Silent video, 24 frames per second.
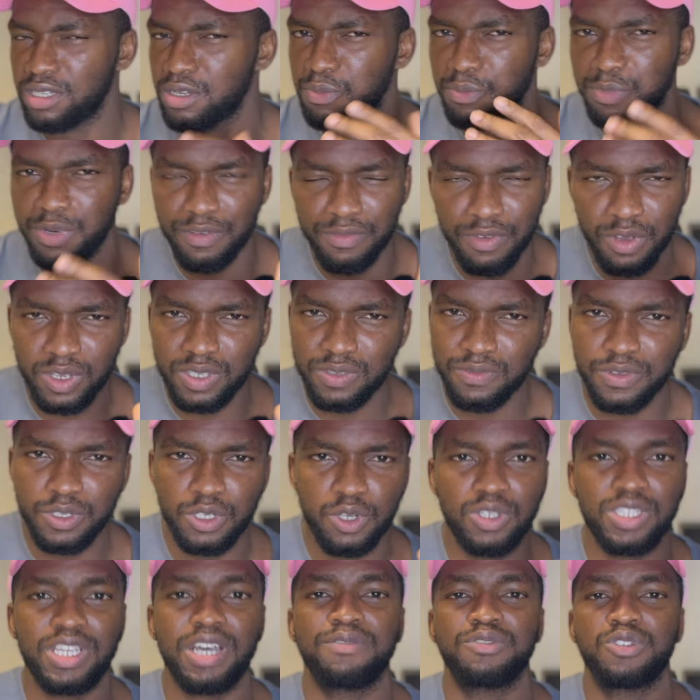In previous
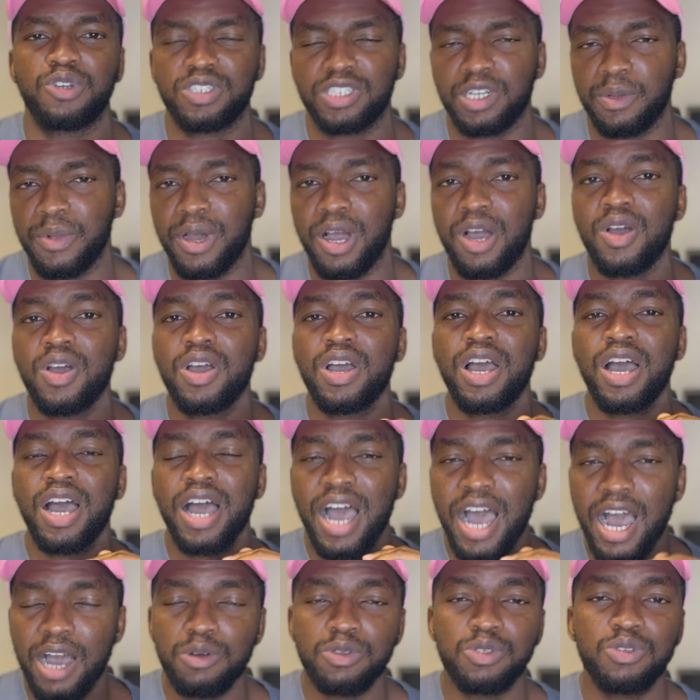videos, I've talked about
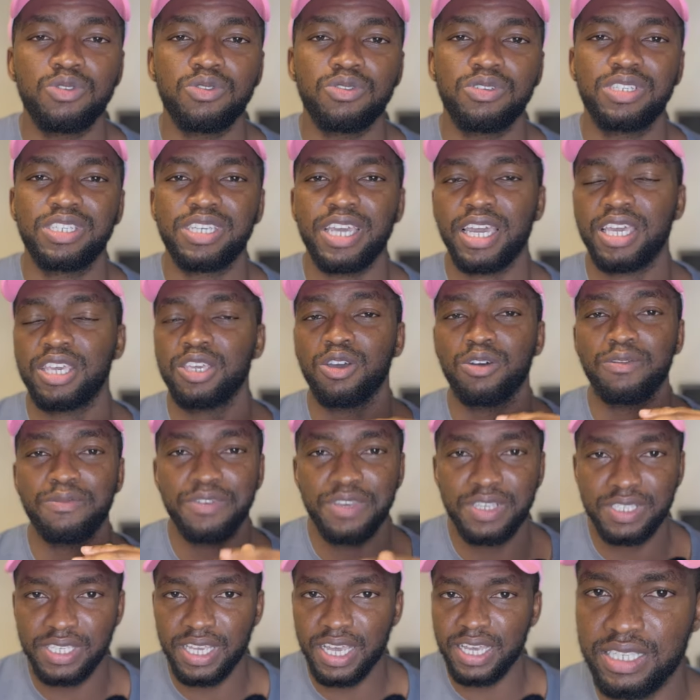how to check your
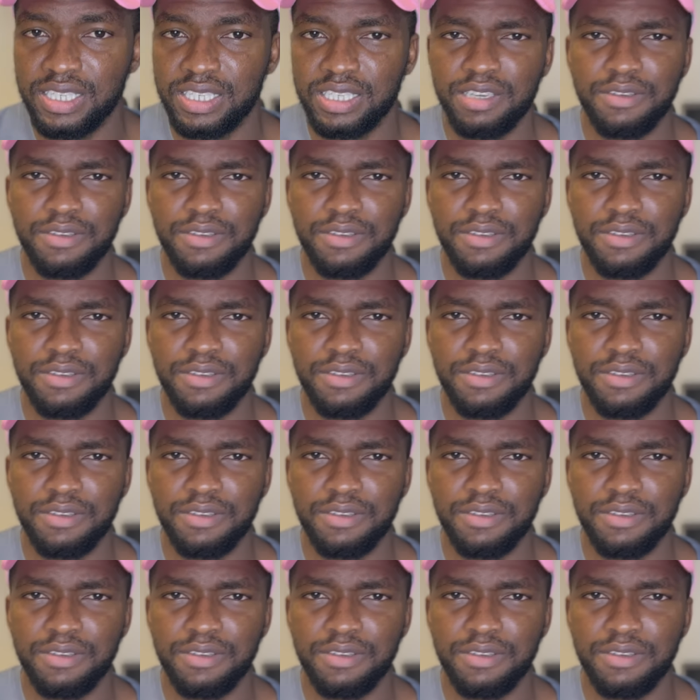visas.